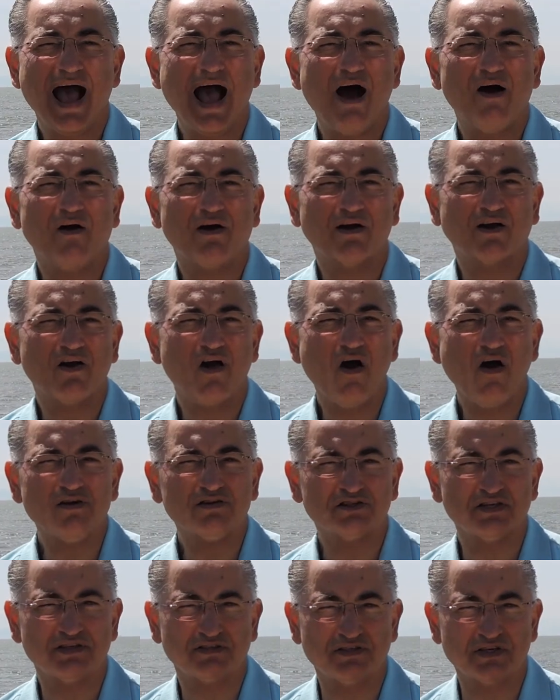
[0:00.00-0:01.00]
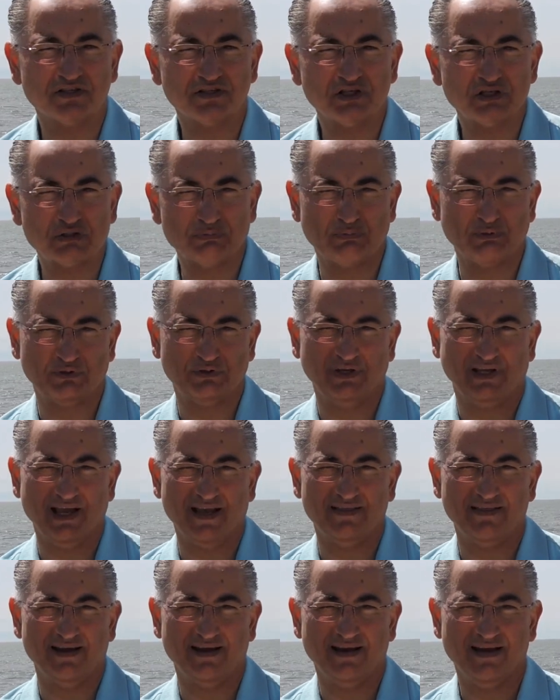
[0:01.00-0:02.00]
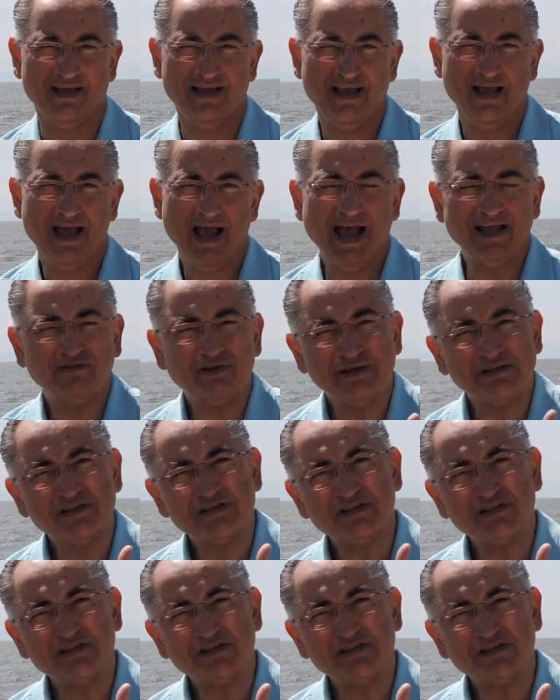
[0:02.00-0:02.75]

how our consciousness is put together, and to